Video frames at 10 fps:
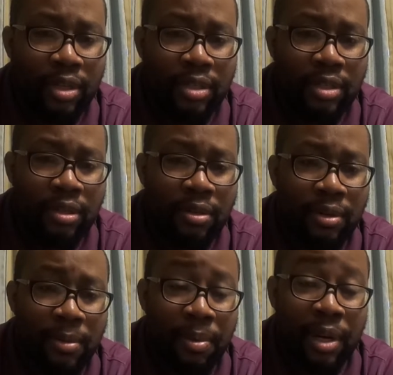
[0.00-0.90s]
So,
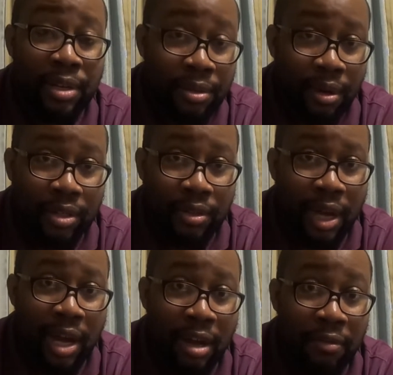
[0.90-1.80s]
but you also
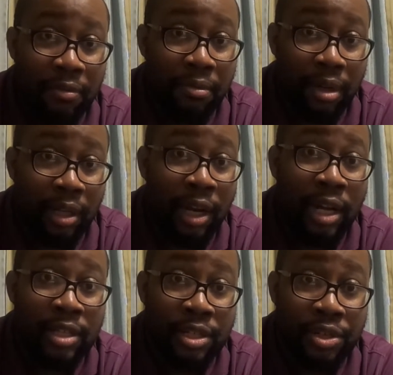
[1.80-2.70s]
have a
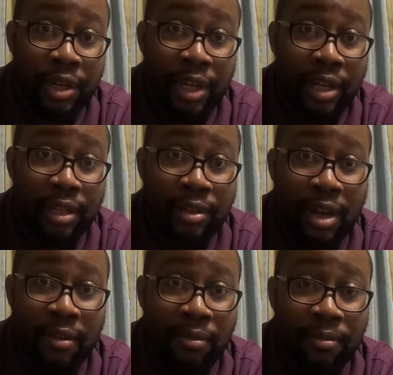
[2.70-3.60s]
lot to drink. You
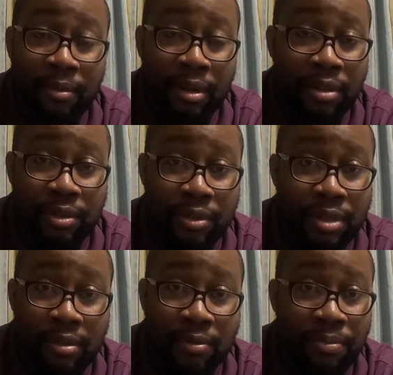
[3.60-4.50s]
have all
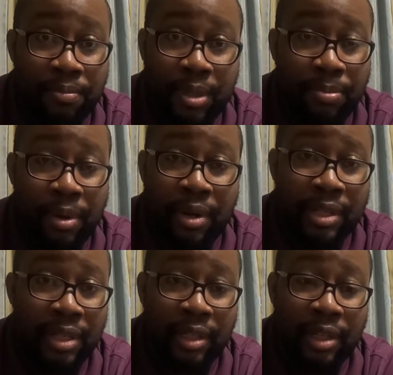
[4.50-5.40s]
sorts of
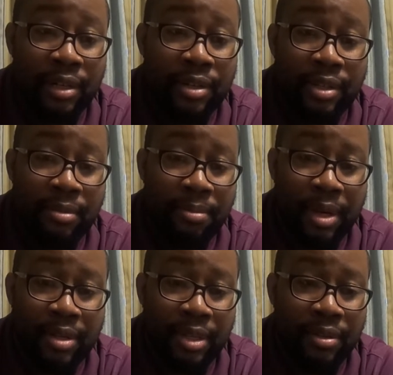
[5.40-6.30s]
spirits and liquors and
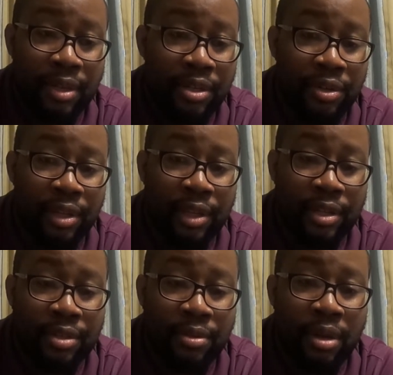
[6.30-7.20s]
beers that you can drink there
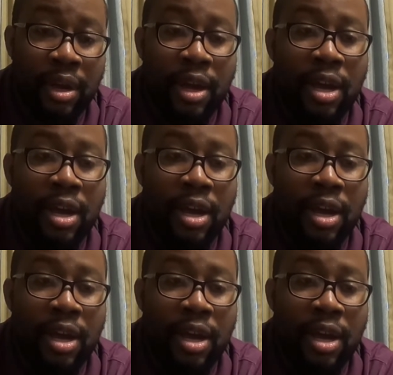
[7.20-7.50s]
too.